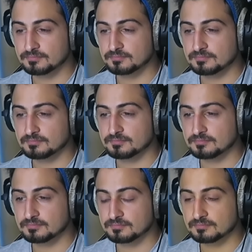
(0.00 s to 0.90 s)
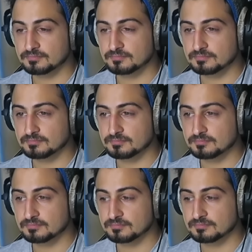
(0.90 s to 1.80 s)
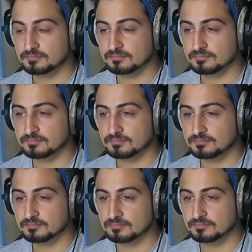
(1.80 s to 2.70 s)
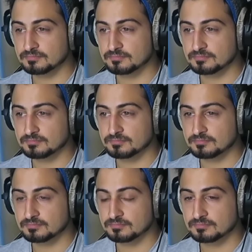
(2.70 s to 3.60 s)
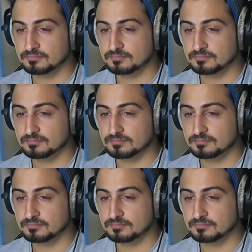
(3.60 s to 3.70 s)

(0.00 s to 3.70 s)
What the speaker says: [no speech]